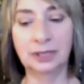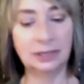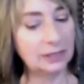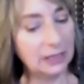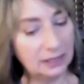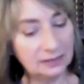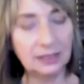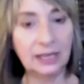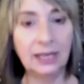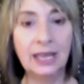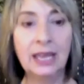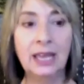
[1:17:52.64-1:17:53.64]
it's
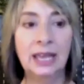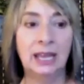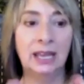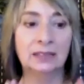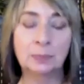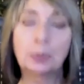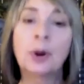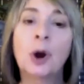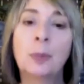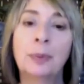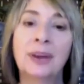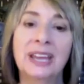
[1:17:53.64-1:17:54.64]

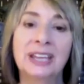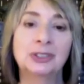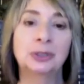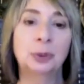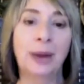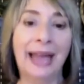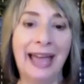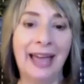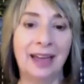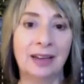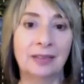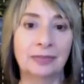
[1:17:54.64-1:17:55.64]
appropriate to
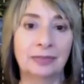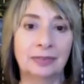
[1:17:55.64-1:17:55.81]
have